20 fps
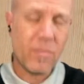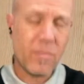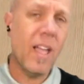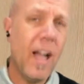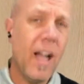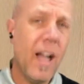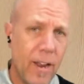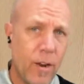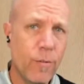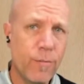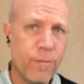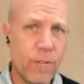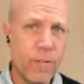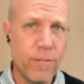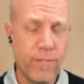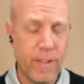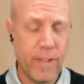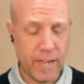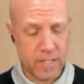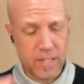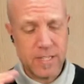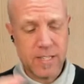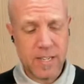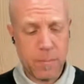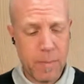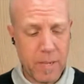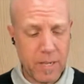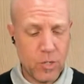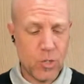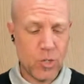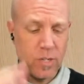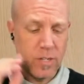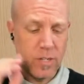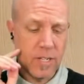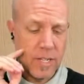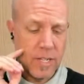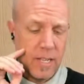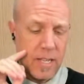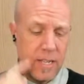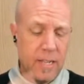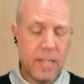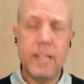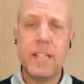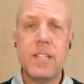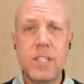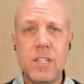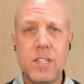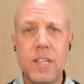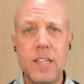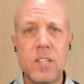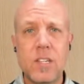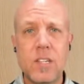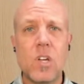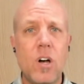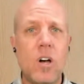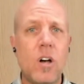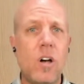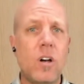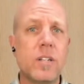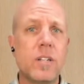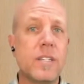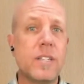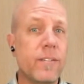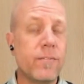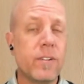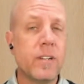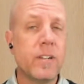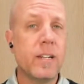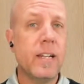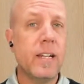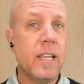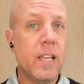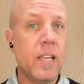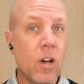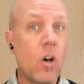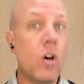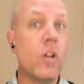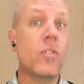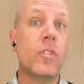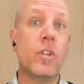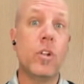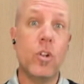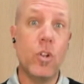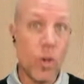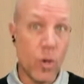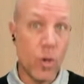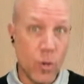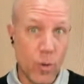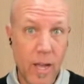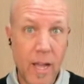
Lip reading: I know for a fact, as I mentioned, listings are definitely on the low.